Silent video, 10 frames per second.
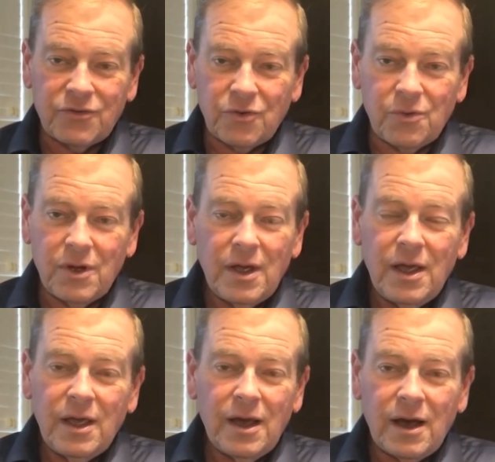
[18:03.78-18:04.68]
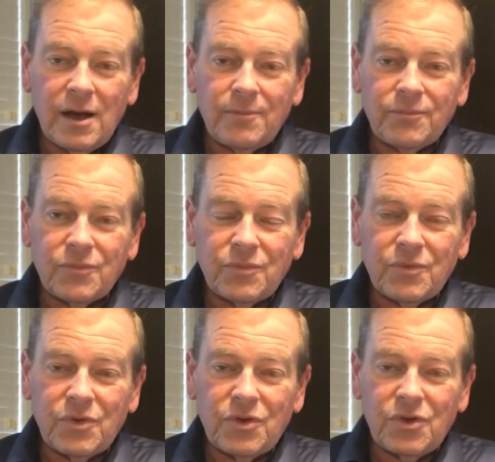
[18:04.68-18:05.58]
hydro.
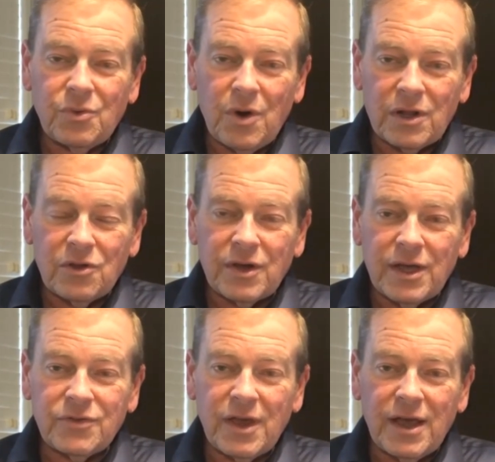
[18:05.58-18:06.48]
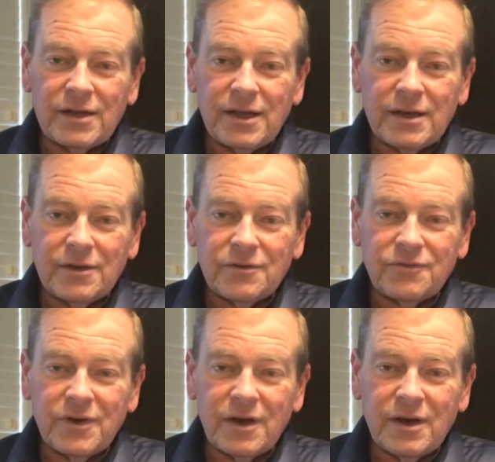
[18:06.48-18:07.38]
You want to look at the idea
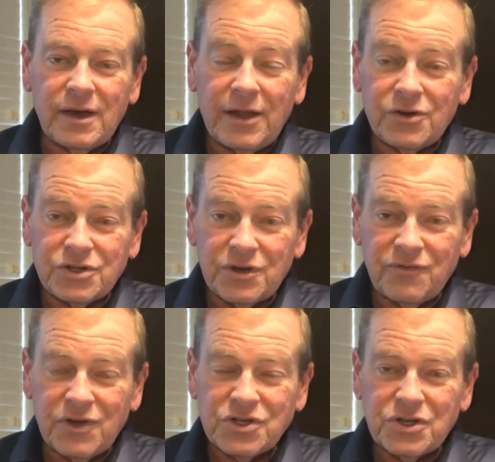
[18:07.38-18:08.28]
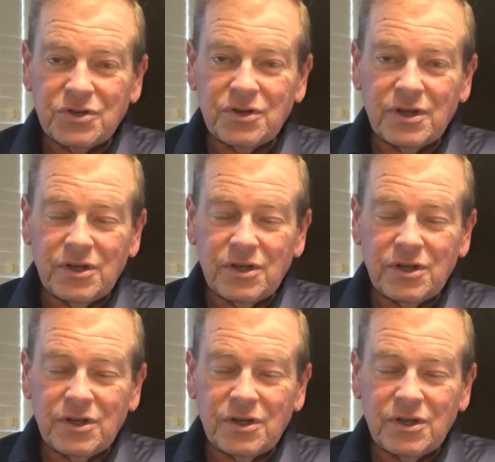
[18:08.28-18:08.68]
of energy efficient.